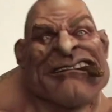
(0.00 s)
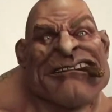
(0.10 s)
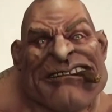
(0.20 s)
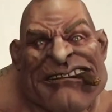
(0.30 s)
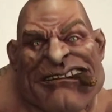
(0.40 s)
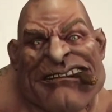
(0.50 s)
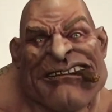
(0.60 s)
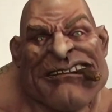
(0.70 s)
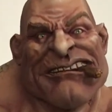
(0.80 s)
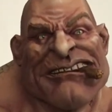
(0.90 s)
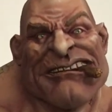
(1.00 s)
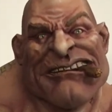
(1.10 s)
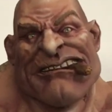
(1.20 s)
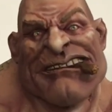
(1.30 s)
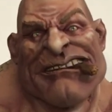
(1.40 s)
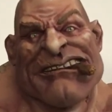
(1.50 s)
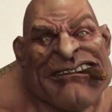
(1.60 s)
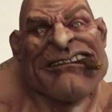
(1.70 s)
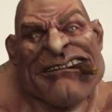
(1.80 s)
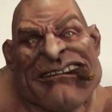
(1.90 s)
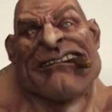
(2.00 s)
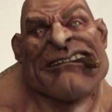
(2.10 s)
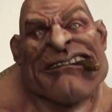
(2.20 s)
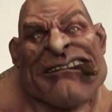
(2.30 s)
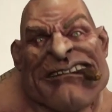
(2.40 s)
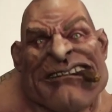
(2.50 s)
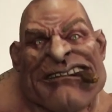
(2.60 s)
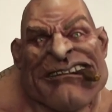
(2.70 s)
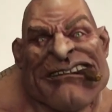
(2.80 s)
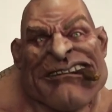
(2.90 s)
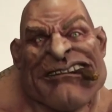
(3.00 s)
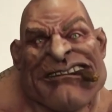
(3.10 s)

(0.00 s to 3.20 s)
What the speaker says: ogre, and goodbye everybody until next time.